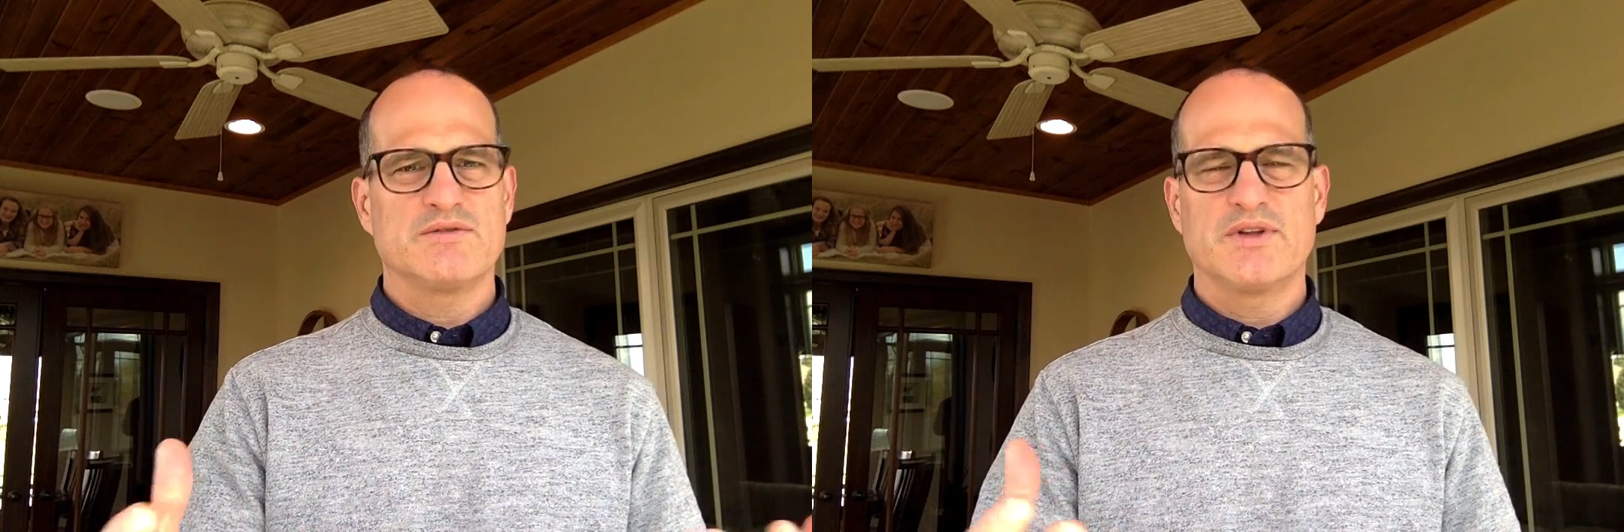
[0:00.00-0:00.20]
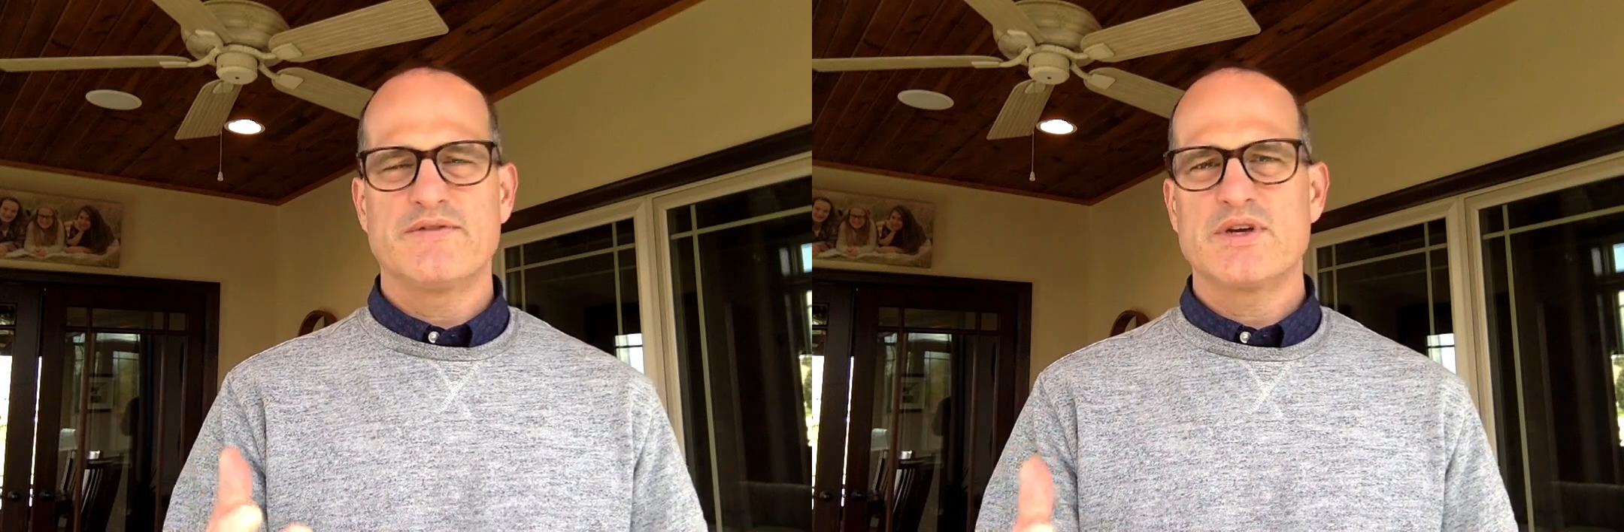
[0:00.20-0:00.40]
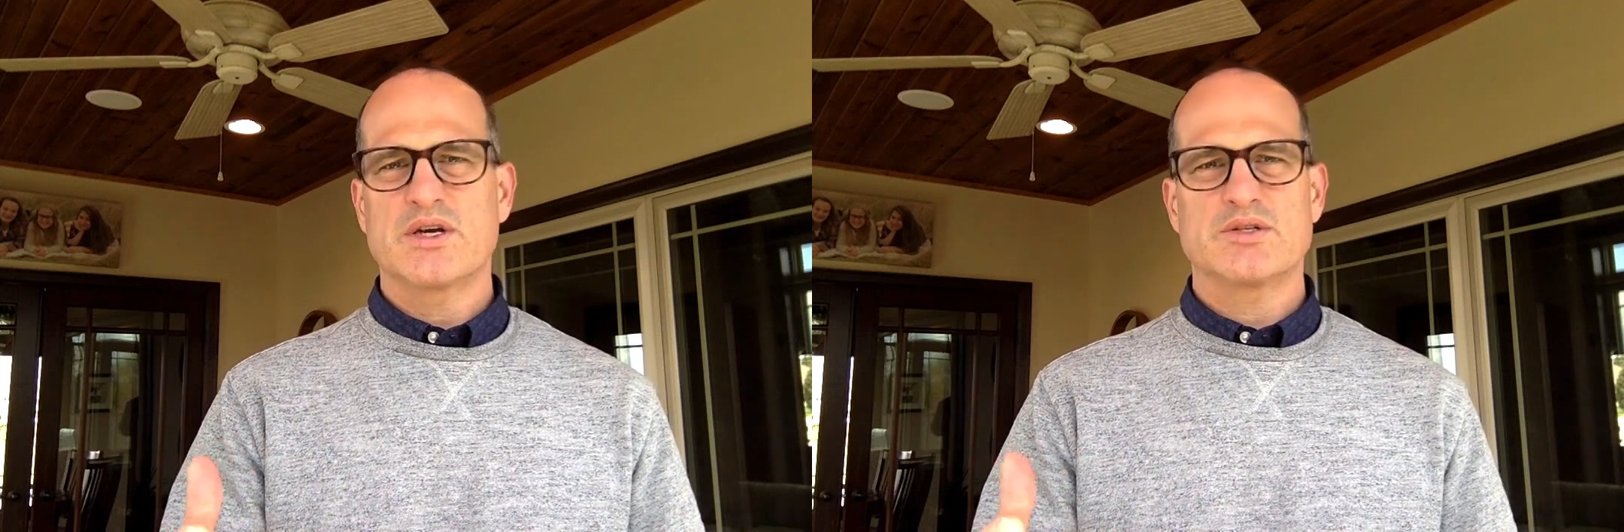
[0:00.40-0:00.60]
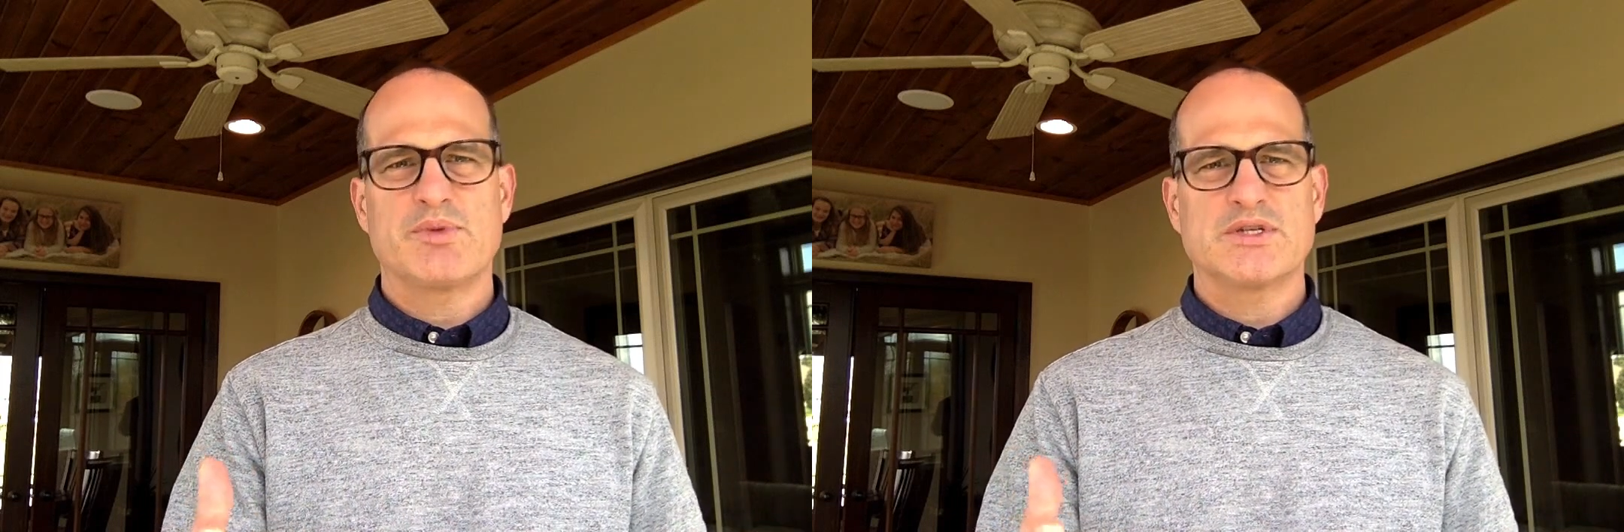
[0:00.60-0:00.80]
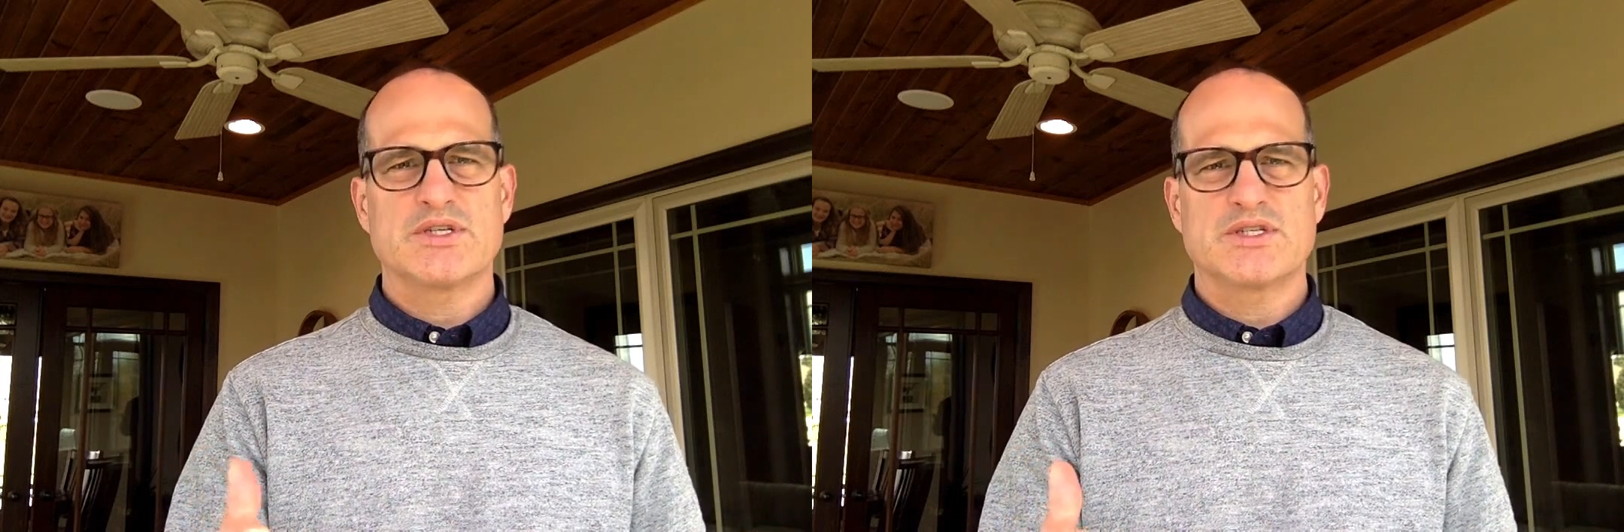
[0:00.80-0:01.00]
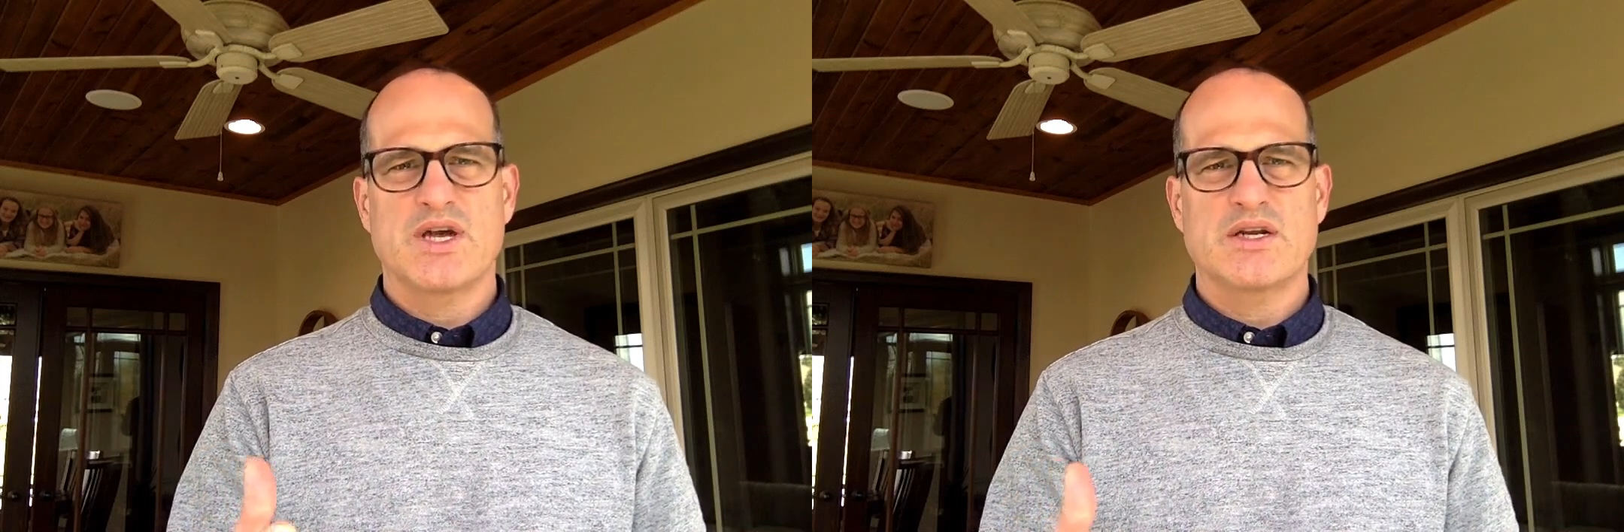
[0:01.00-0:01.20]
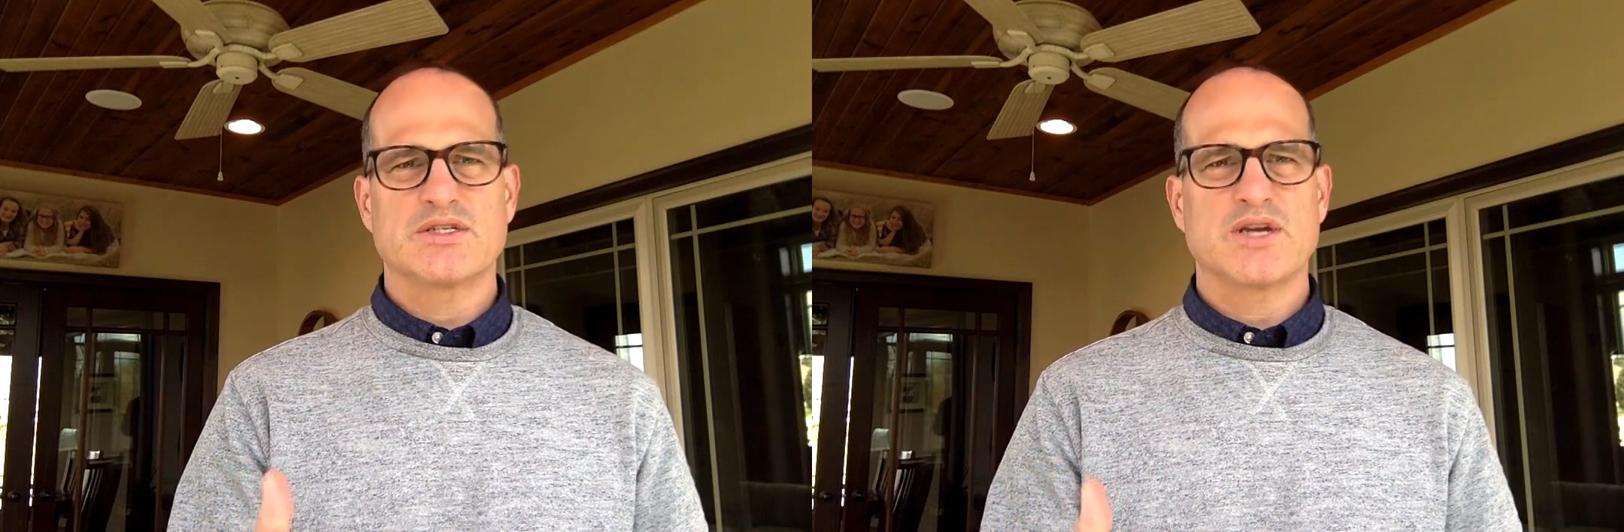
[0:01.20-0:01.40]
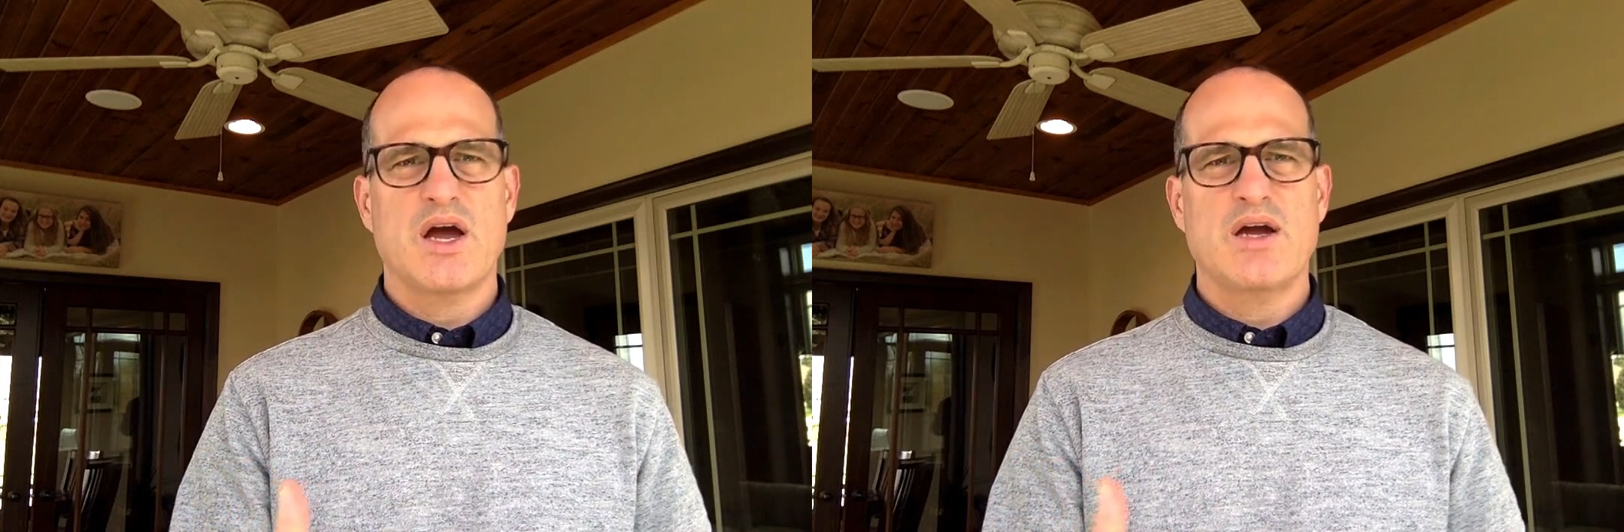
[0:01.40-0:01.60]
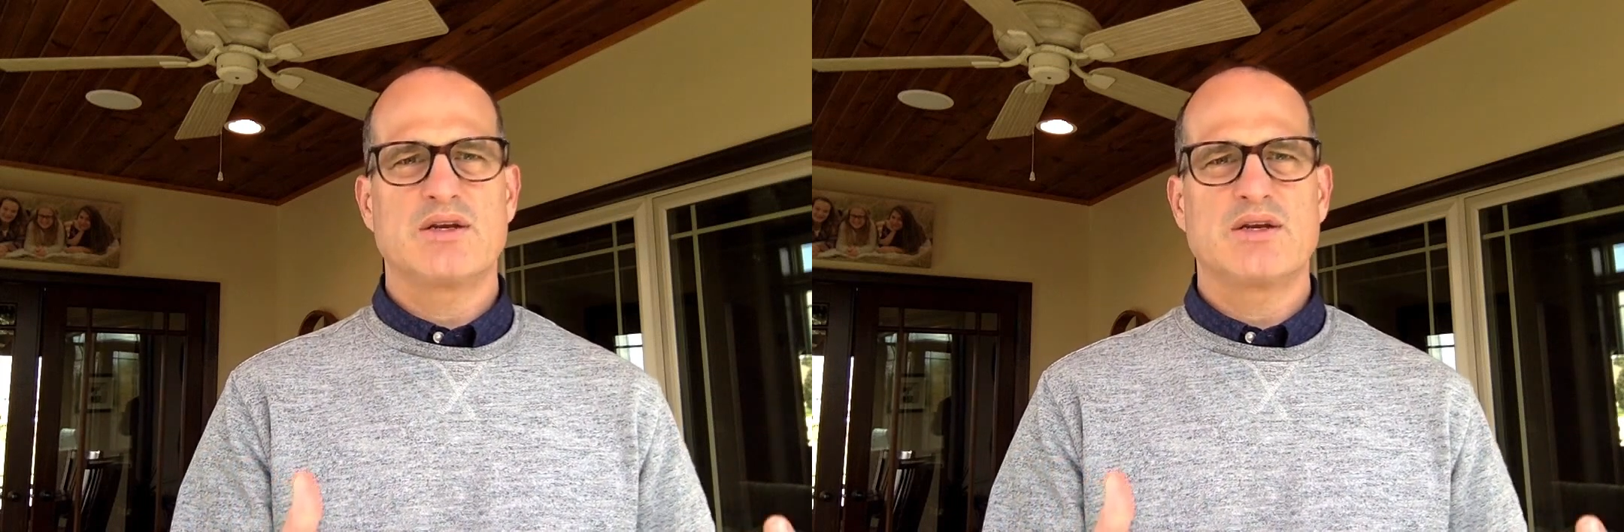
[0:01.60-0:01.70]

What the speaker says: of living expenses set aside